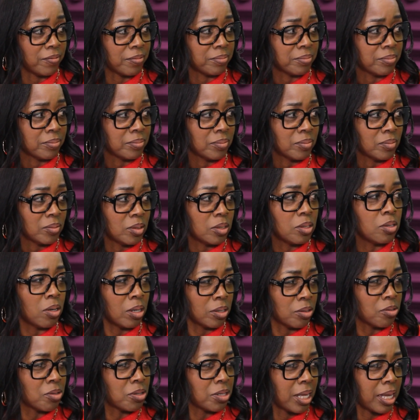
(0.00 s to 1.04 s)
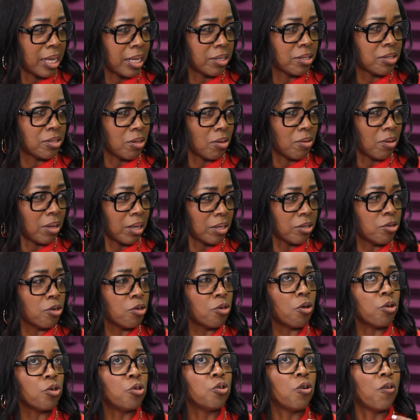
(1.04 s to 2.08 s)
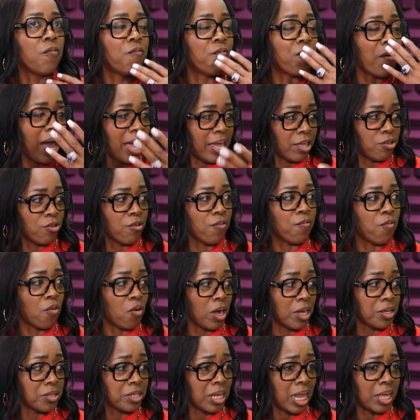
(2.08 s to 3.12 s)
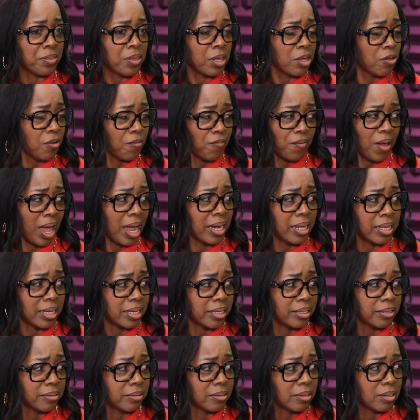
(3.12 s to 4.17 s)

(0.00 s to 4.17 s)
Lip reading: You understand? So you'll find your voice, and I think you're finding it.